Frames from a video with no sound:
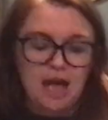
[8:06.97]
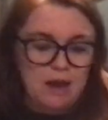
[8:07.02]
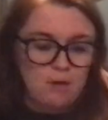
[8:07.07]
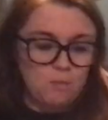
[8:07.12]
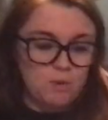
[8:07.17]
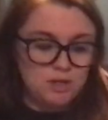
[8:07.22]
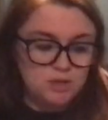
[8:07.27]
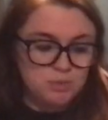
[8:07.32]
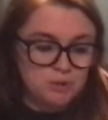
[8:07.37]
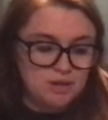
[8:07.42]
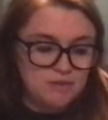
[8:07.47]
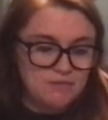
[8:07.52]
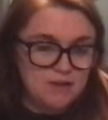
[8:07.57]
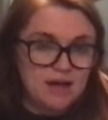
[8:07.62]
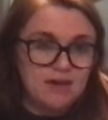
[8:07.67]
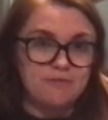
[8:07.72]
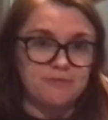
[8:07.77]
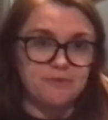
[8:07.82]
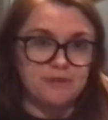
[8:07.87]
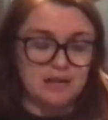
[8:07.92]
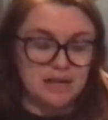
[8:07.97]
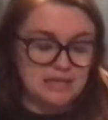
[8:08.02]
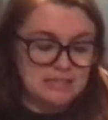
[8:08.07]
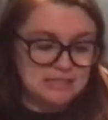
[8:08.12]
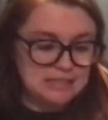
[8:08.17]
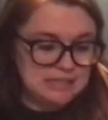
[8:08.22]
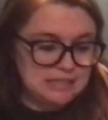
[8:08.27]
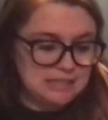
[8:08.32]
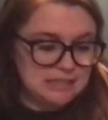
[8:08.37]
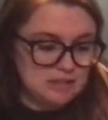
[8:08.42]
$125 for
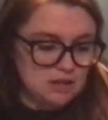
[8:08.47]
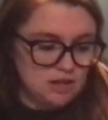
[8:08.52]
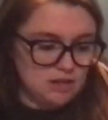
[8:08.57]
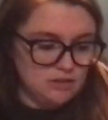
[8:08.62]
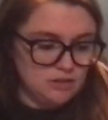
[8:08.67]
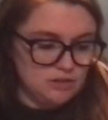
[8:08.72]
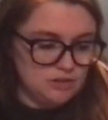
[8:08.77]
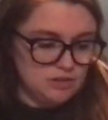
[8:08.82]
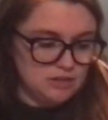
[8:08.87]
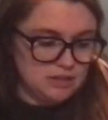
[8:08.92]
$19,